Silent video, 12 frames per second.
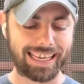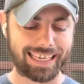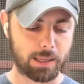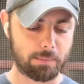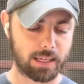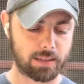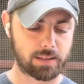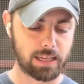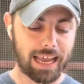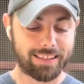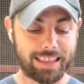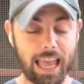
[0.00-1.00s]
any means.
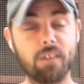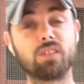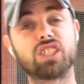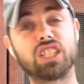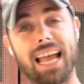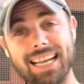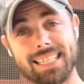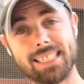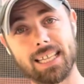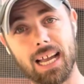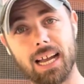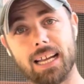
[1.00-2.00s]
The average egg
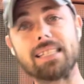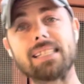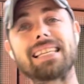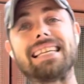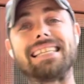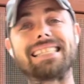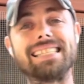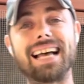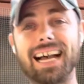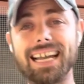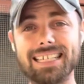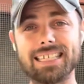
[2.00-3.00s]
size is
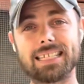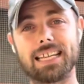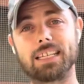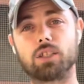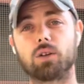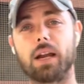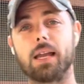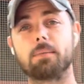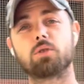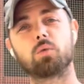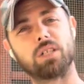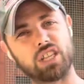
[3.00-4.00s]
9 to 10
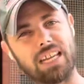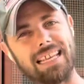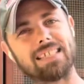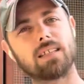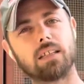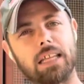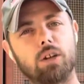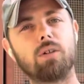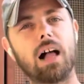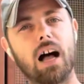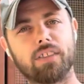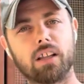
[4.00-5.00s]
grams, which is a little
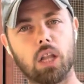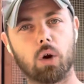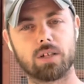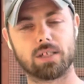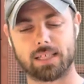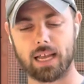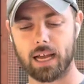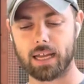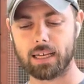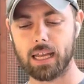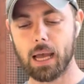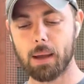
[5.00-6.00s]
on the lower
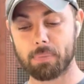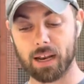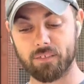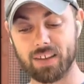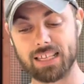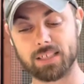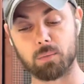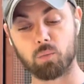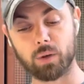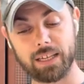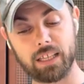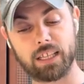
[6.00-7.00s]
side, but I've got some
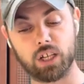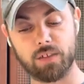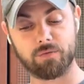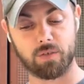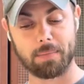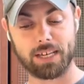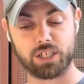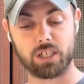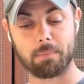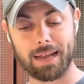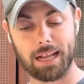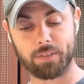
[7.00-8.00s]
really good information
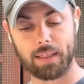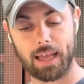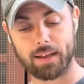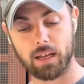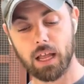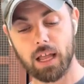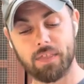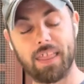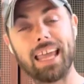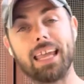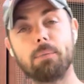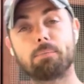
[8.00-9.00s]
about that.
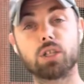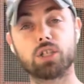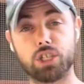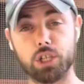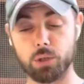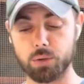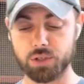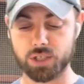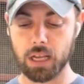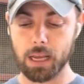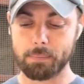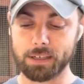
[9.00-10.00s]
They produce
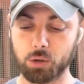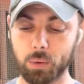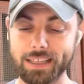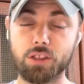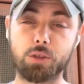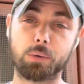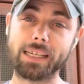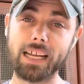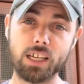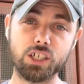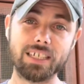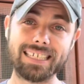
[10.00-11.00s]
between
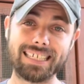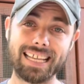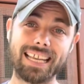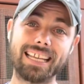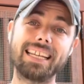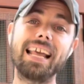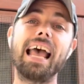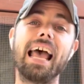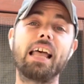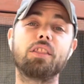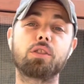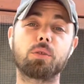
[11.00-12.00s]
310
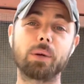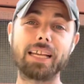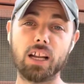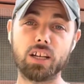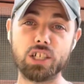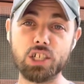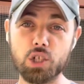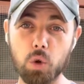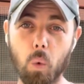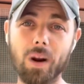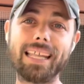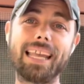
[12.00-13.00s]
and
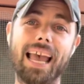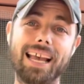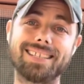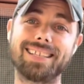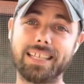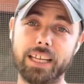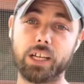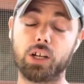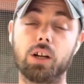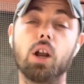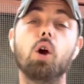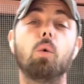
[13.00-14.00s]
320 eggs a year,
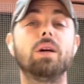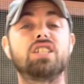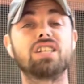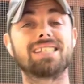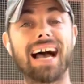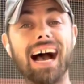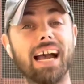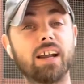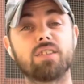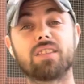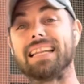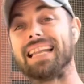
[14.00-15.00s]
which is
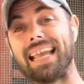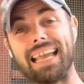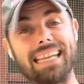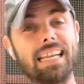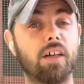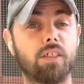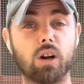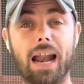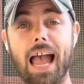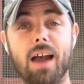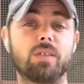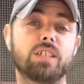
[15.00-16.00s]
higher than any other
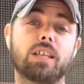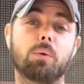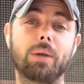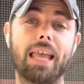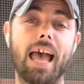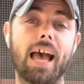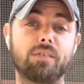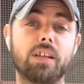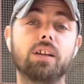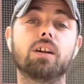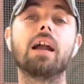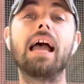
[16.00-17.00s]
average that we have
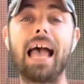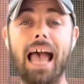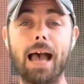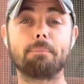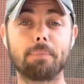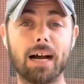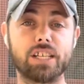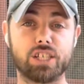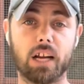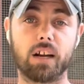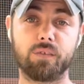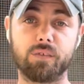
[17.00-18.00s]
here at
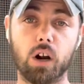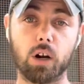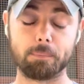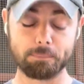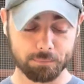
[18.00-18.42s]
Myshire Farm.